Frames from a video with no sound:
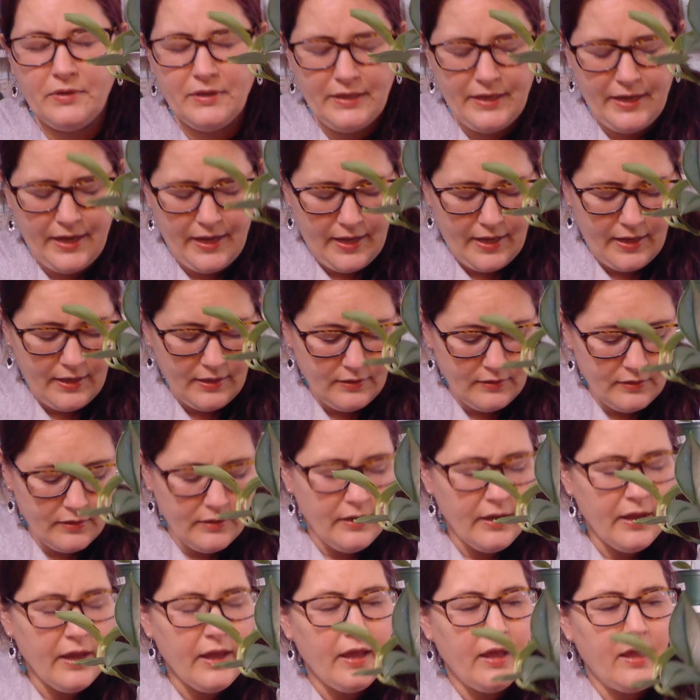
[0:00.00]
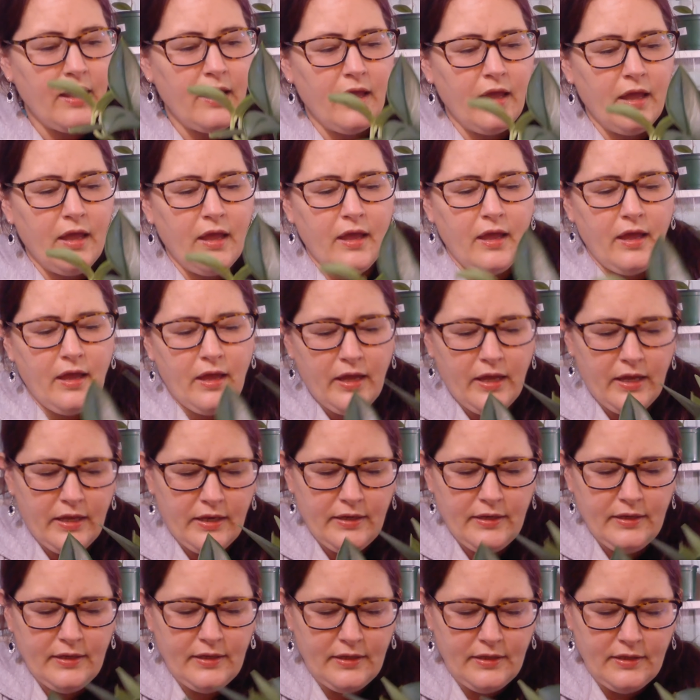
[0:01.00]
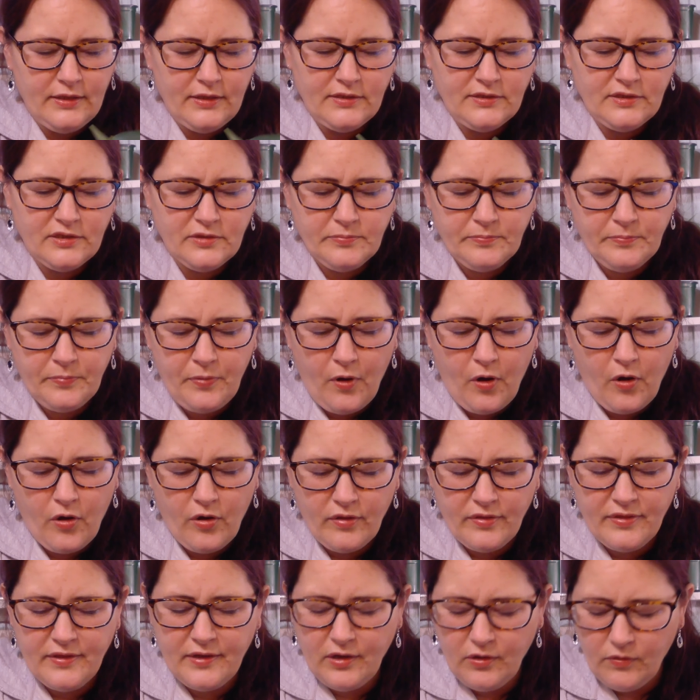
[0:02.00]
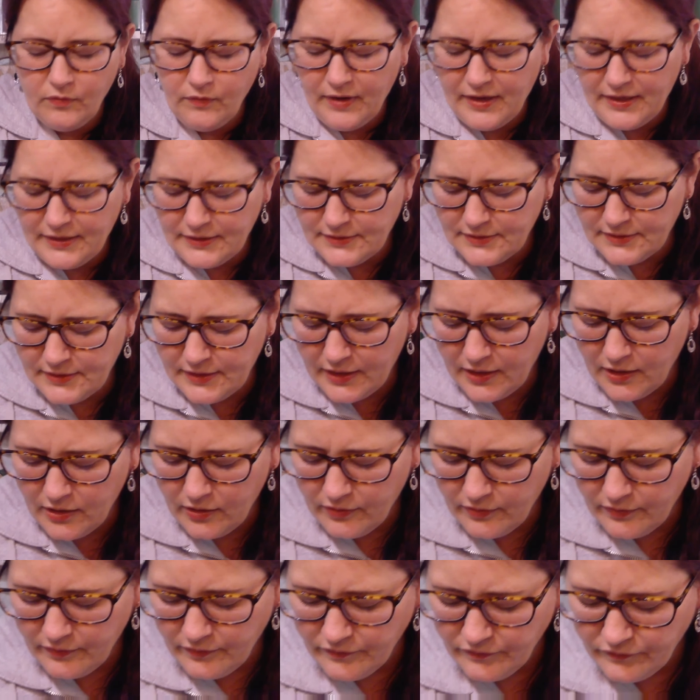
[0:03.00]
plant. It is part of the Araceae